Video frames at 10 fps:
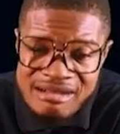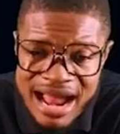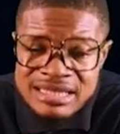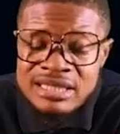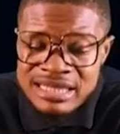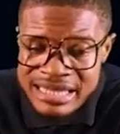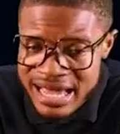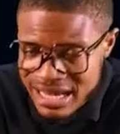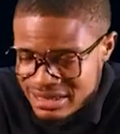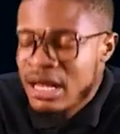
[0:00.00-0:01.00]
right?
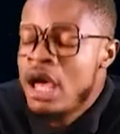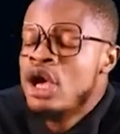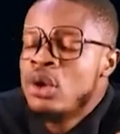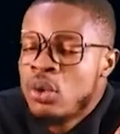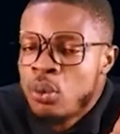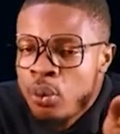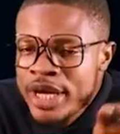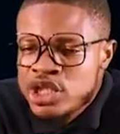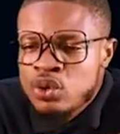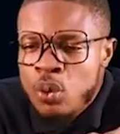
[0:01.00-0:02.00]
Yes.
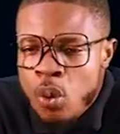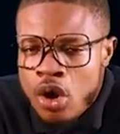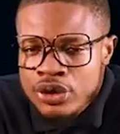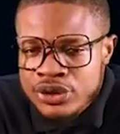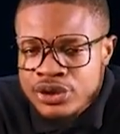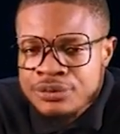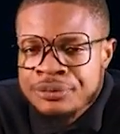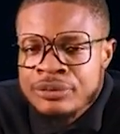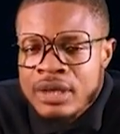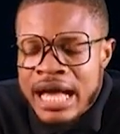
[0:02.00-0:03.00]
Which ones
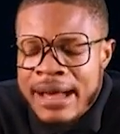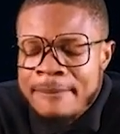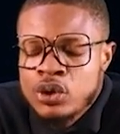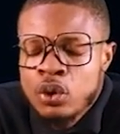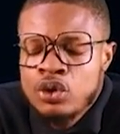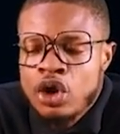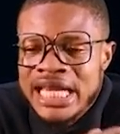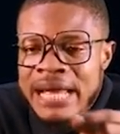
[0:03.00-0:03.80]
do your